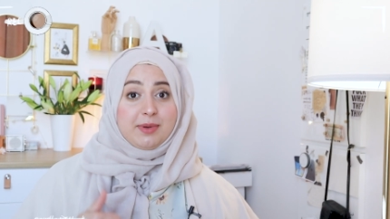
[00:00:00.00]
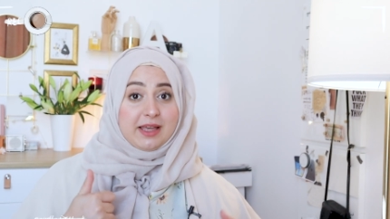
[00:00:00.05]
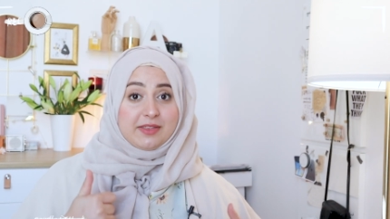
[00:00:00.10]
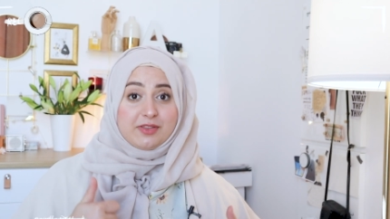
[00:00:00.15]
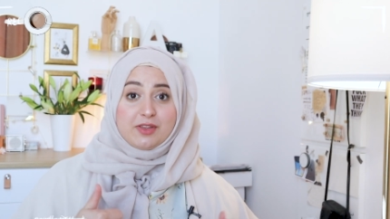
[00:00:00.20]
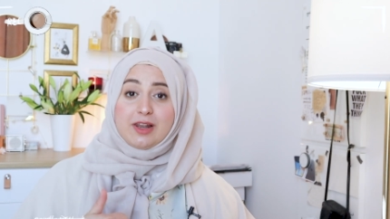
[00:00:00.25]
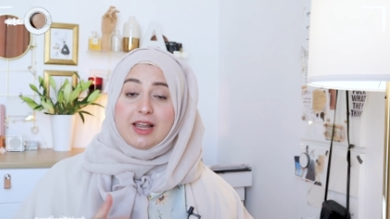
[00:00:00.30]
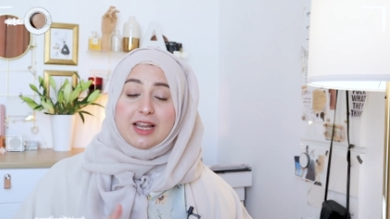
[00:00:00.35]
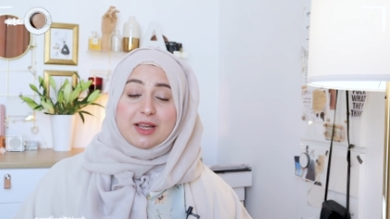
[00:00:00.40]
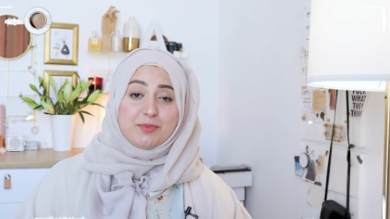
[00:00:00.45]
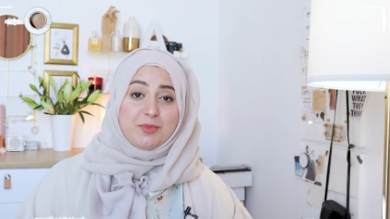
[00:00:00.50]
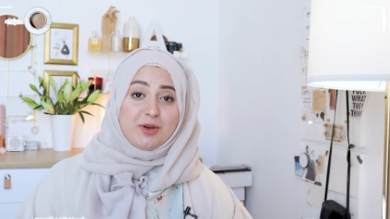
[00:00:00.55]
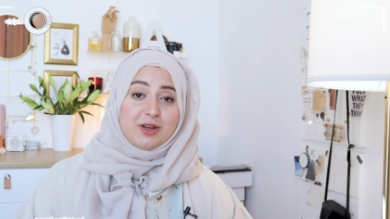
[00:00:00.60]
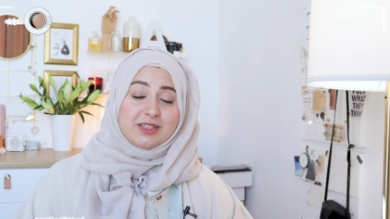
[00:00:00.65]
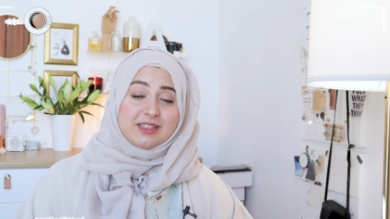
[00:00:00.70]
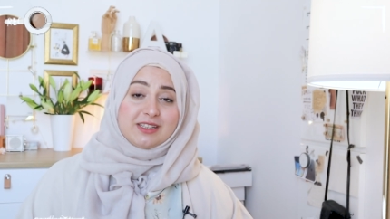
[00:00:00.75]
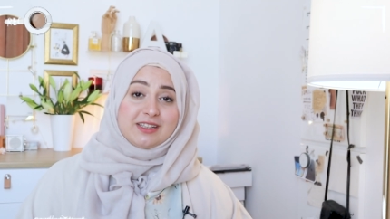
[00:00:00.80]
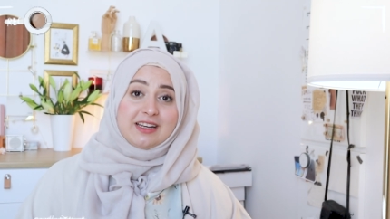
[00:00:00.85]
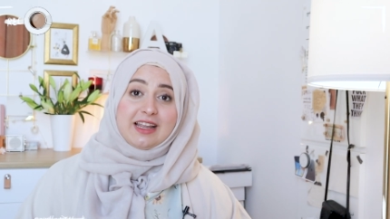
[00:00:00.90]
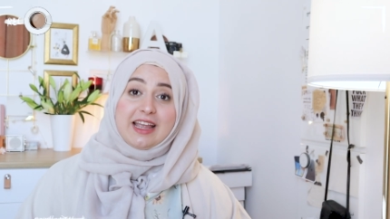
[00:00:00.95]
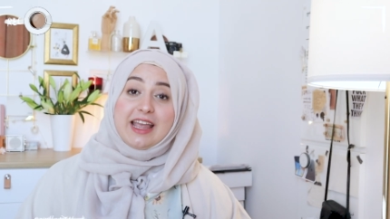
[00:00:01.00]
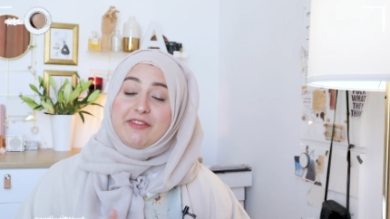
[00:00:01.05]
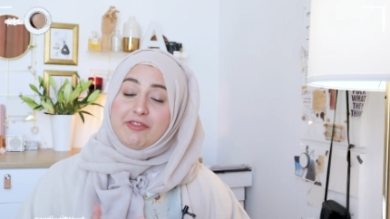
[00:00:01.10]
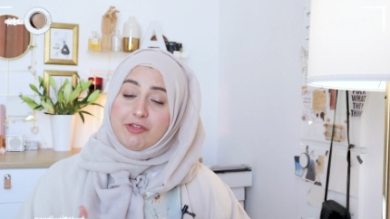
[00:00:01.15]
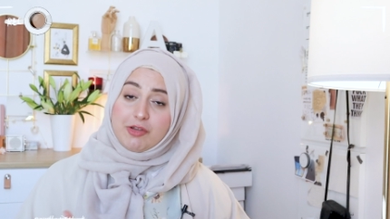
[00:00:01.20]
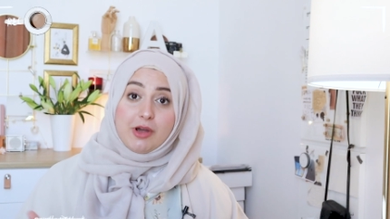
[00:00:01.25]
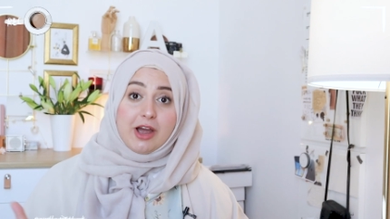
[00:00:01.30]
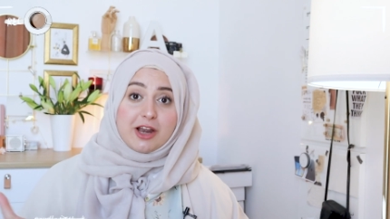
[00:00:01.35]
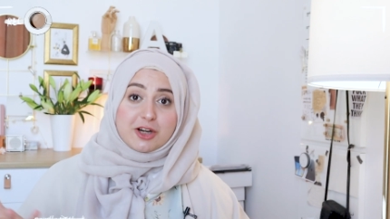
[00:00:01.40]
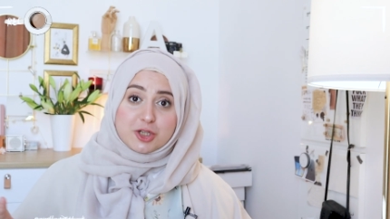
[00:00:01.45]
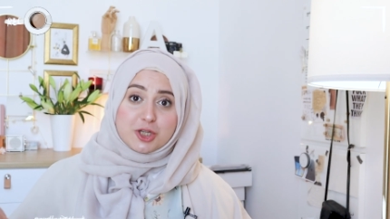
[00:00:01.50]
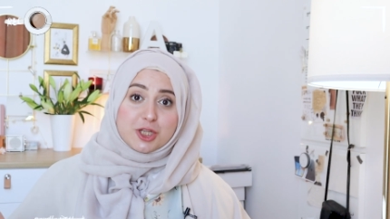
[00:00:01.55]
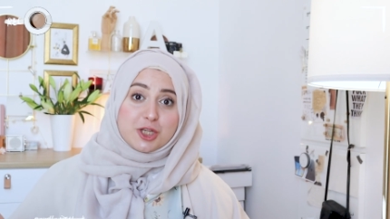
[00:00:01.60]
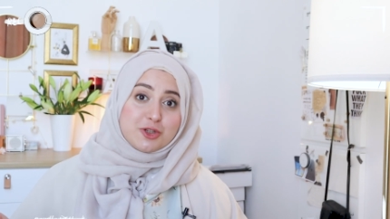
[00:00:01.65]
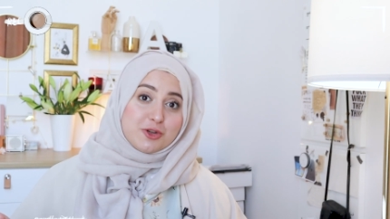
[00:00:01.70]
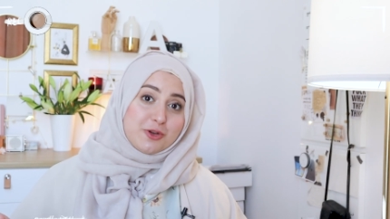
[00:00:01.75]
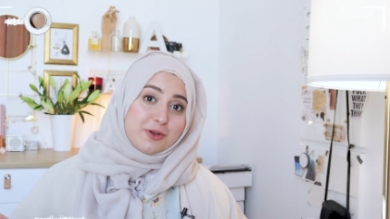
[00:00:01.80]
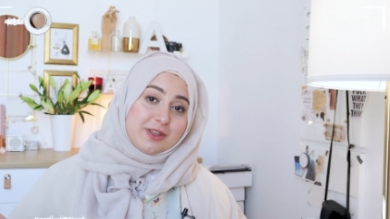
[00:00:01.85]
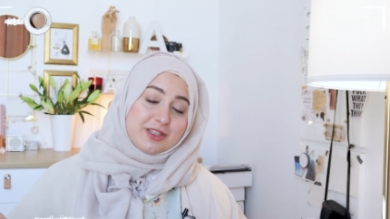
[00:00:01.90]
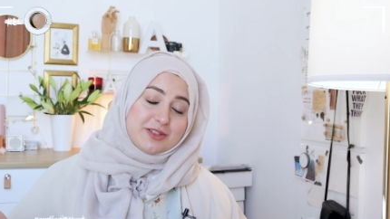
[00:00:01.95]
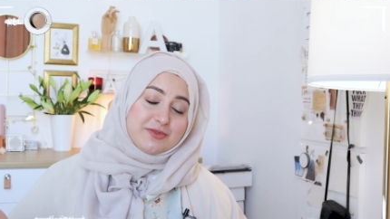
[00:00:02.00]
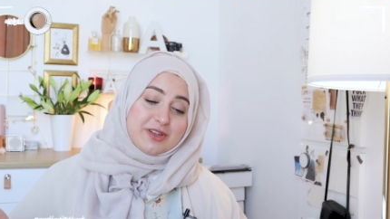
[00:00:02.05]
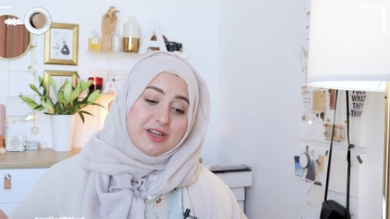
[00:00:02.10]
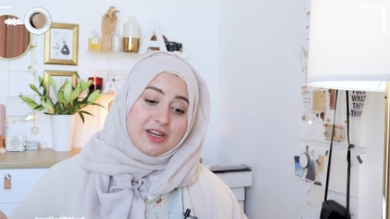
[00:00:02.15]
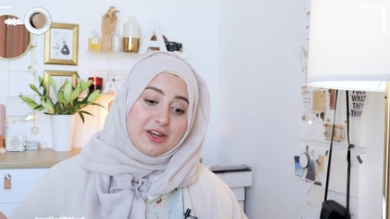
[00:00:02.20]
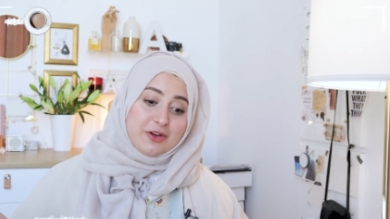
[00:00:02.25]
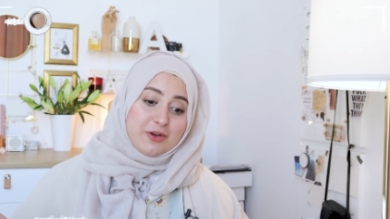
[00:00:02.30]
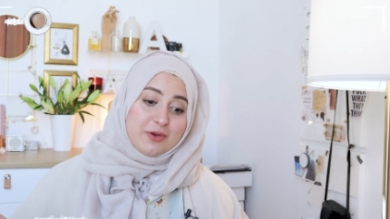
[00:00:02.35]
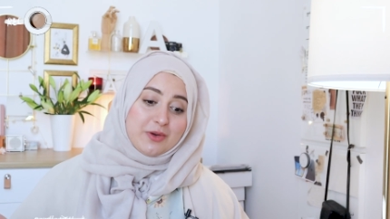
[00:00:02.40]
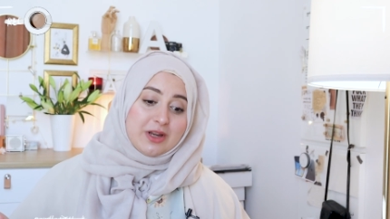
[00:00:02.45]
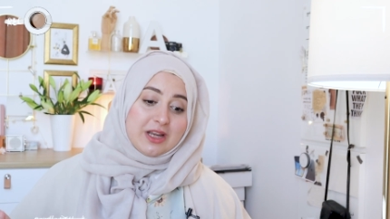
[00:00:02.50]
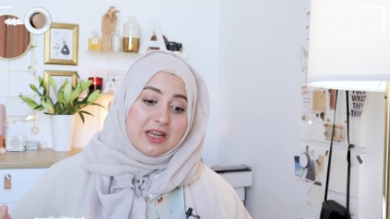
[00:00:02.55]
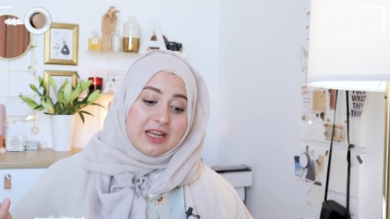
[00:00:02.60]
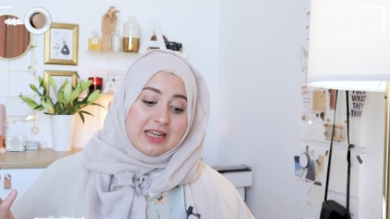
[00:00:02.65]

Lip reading: hit the like button if you actually enjoyed this video,